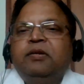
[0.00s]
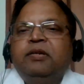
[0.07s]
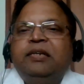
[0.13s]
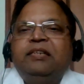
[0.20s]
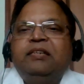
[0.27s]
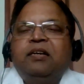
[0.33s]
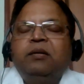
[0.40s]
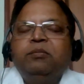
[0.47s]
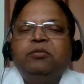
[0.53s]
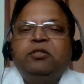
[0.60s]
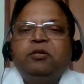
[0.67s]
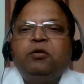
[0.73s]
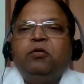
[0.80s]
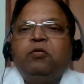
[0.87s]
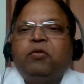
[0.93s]
it comes,
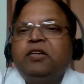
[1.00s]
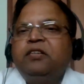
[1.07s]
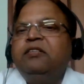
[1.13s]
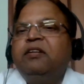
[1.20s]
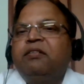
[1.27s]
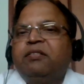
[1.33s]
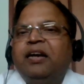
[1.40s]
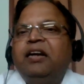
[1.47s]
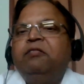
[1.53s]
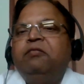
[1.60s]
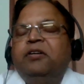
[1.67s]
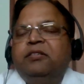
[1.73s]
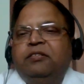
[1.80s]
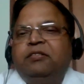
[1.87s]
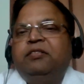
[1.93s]
what is the
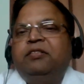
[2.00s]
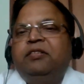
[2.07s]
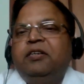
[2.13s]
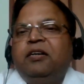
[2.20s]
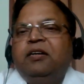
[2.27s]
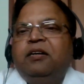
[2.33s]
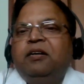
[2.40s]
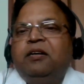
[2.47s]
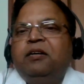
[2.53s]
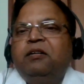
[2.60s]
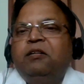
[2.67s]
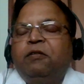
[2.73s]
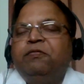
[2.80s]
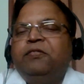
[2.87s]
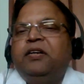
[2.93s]
relevance
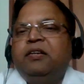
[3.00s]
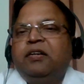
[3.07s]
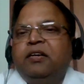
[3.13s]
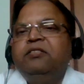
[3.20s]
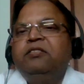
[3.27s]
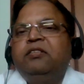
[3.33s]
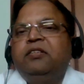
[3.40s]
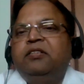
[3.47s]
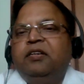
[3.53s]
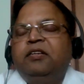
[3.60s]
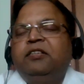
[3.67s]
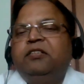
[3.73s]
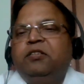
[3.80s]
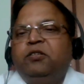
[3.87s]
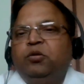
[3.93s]
of that
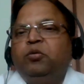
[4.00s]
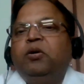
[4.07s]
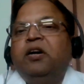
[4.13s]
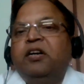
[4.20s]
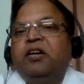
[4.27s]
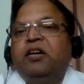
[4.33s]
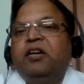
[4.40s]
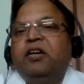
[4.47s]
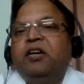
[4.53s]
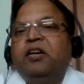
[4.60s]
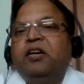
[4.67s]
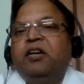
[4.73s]
uncertainty to us?